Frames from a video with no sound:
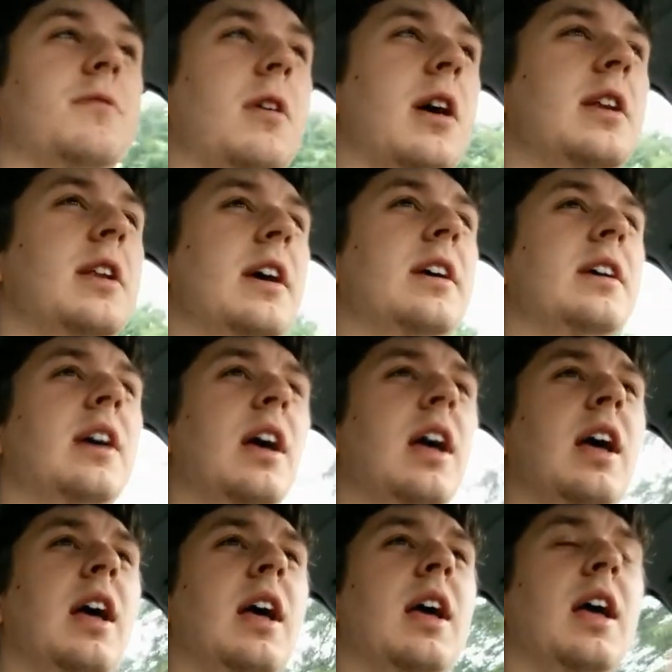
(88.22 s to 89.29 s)
Friday,
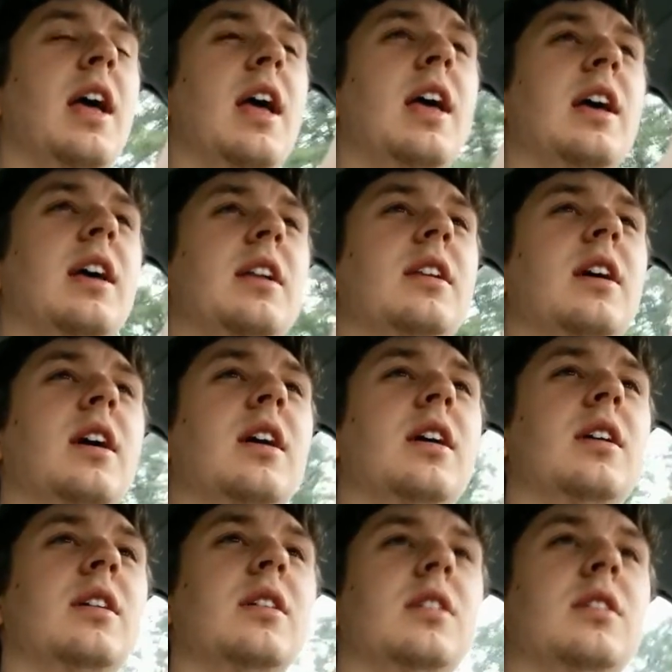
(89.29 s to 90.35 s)
and
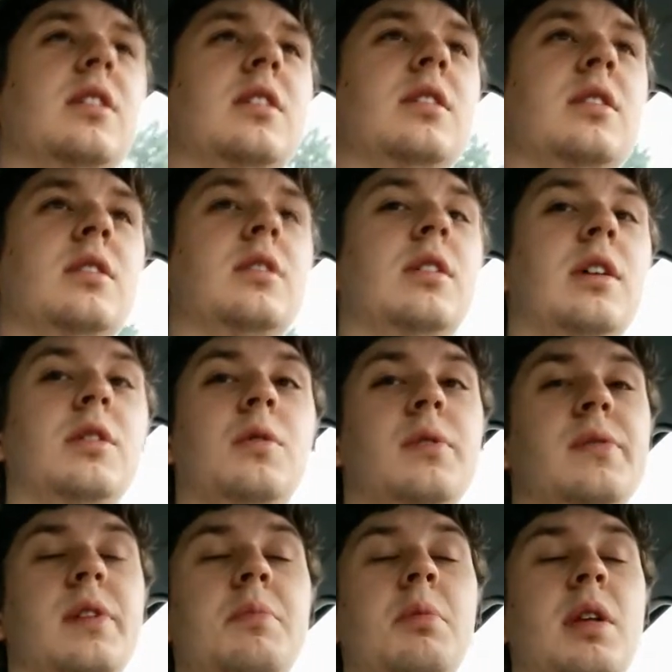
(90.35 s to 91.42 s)
I don't
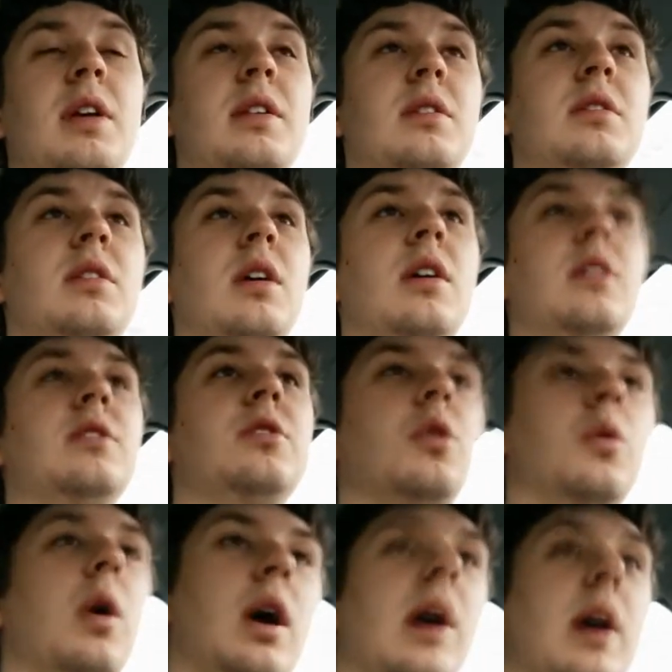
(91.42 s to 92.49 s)
have any plans, so
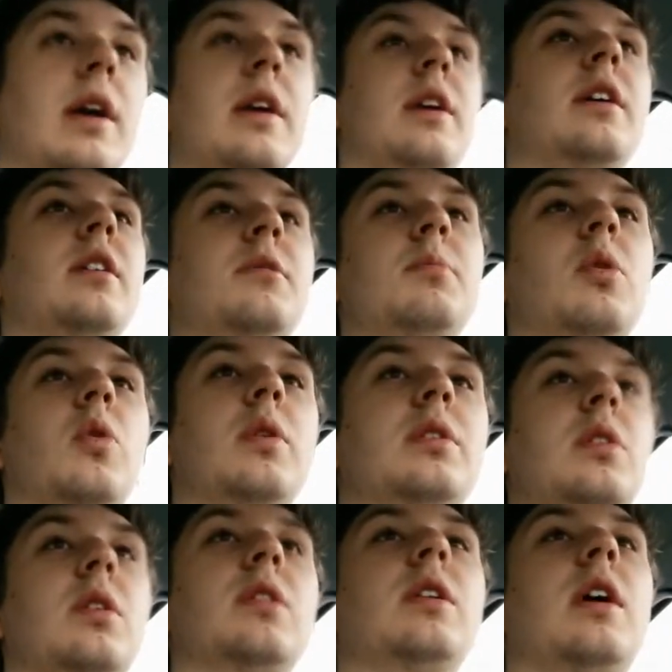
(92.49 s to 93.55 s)
I am
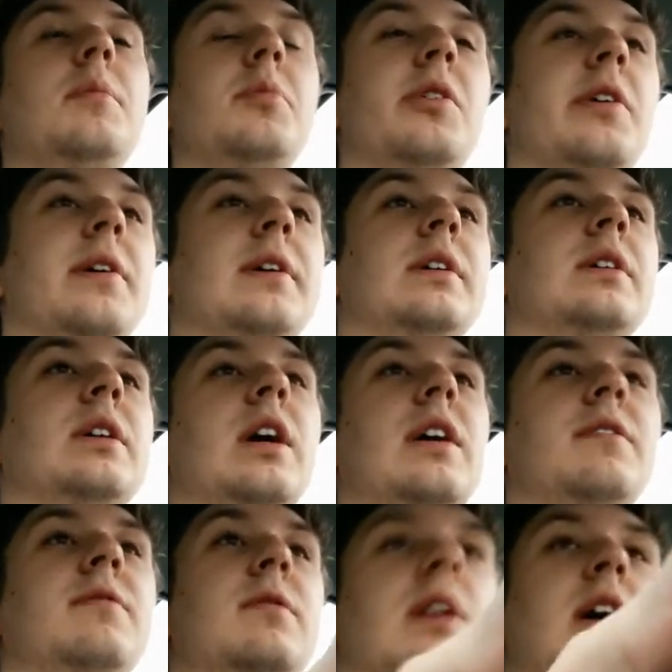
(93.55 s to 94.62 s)
going to the library.
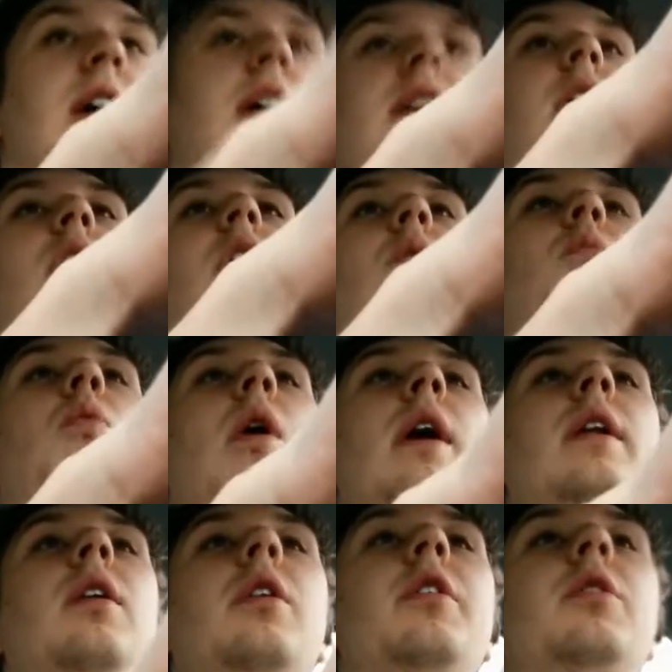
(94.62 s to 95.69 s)
I'm not.
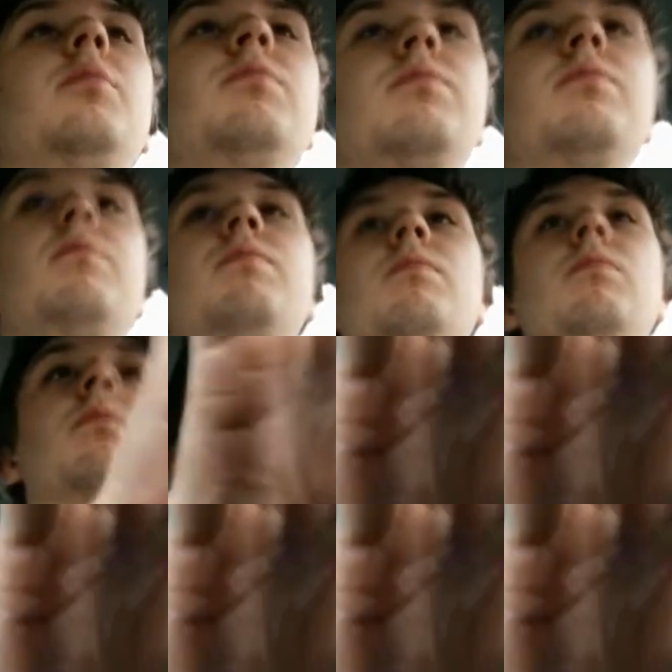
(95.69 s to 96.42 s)
What are you?